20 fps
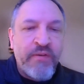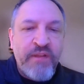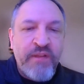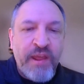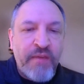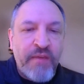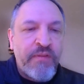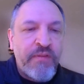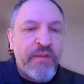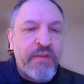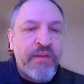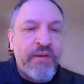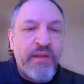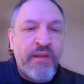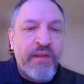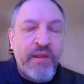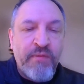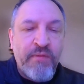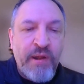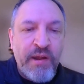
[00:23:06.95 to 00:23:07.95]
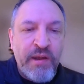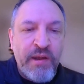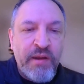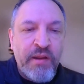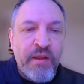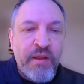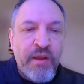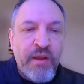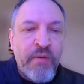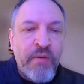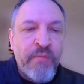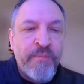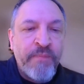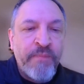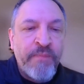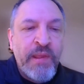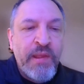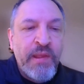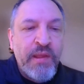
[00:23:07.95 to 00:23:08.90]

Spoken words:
they're tested and ready to go.